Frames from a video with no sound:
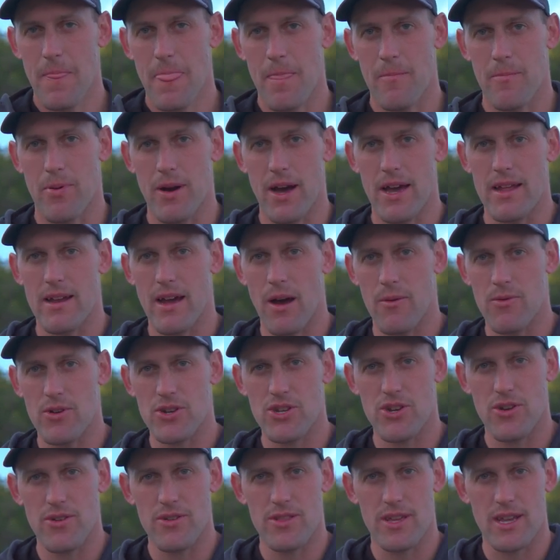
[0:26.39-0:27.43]
But I want to
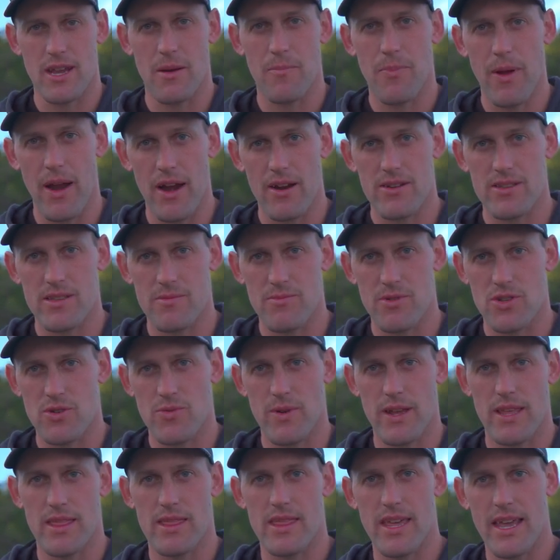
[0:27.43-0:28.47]
show you the comparison
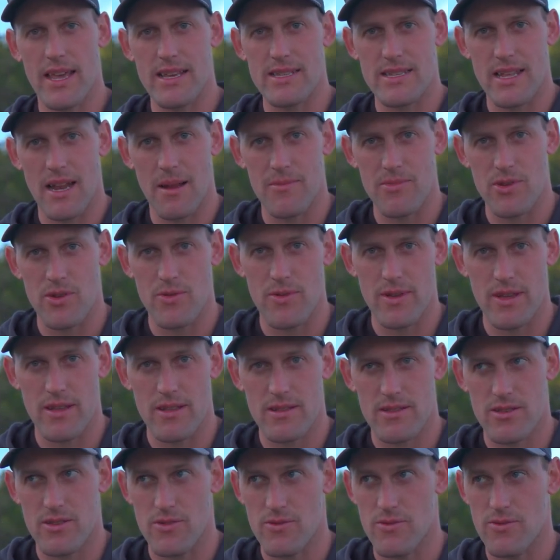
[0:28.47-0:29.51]
between things that I'm doing
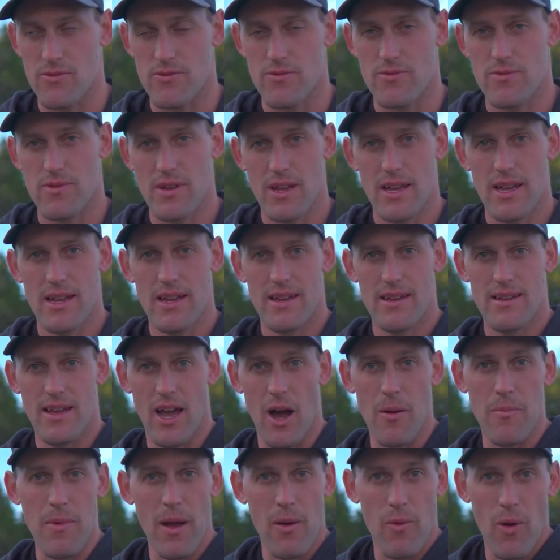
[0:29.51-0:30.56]
to
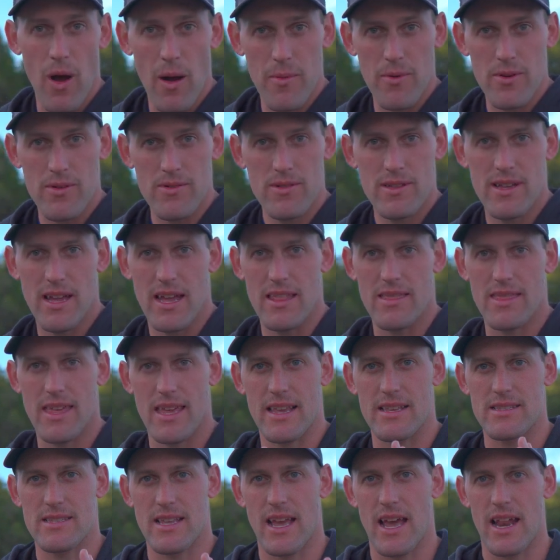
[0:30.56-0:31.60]
help my wobble and
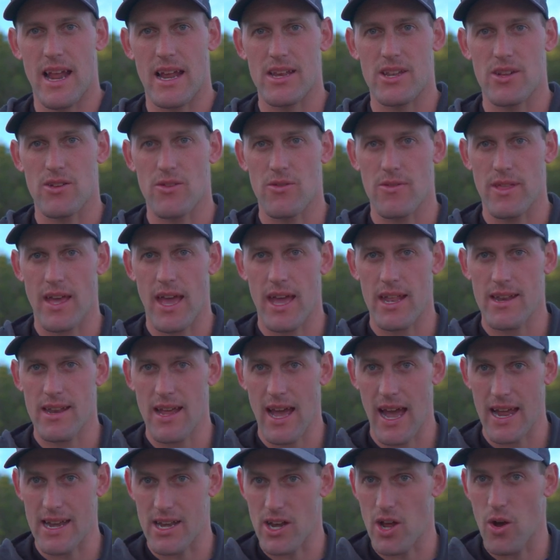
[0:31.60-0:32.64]
things that I do that
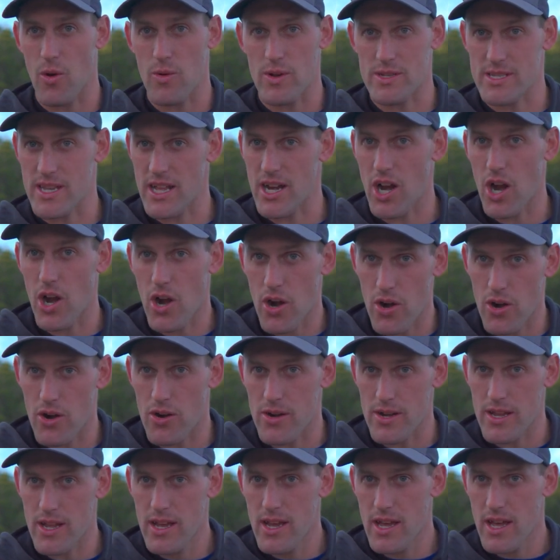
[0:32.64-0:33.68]
I know is going to
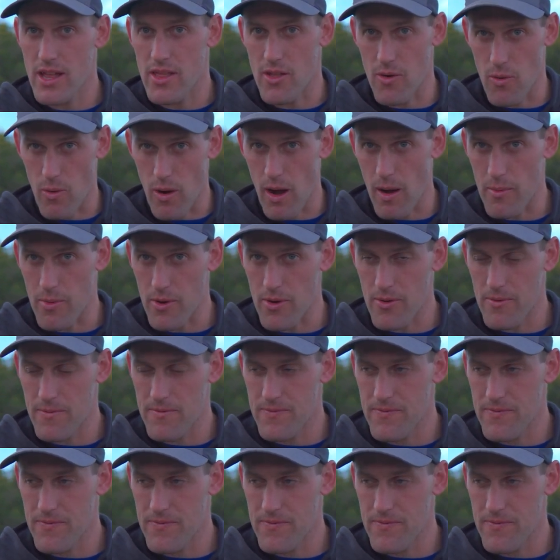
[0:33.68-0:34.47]
hurt the wobble.